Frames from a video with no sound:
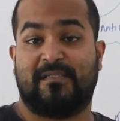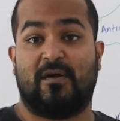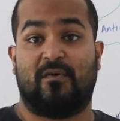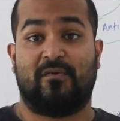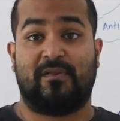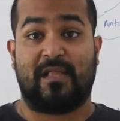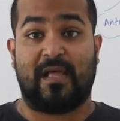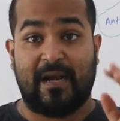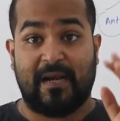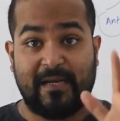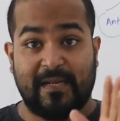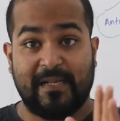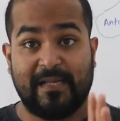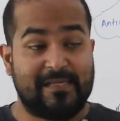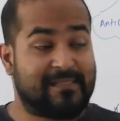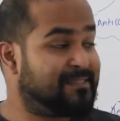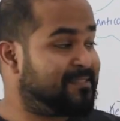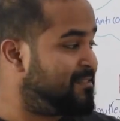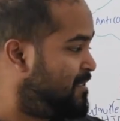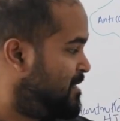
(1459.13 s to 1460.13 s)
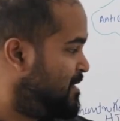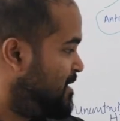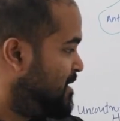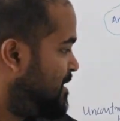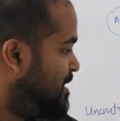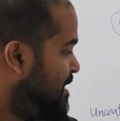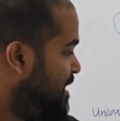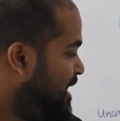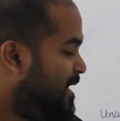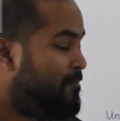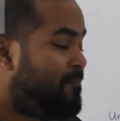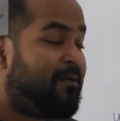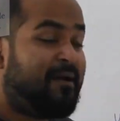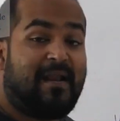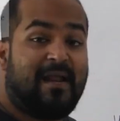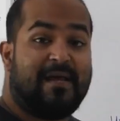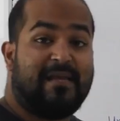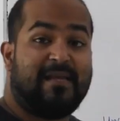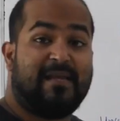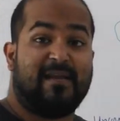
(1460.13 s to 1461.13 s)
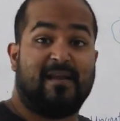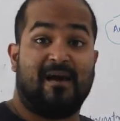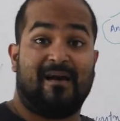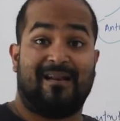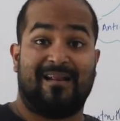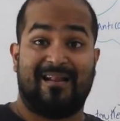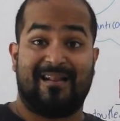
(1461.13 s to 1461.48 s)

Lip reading: Now, that is a labile INR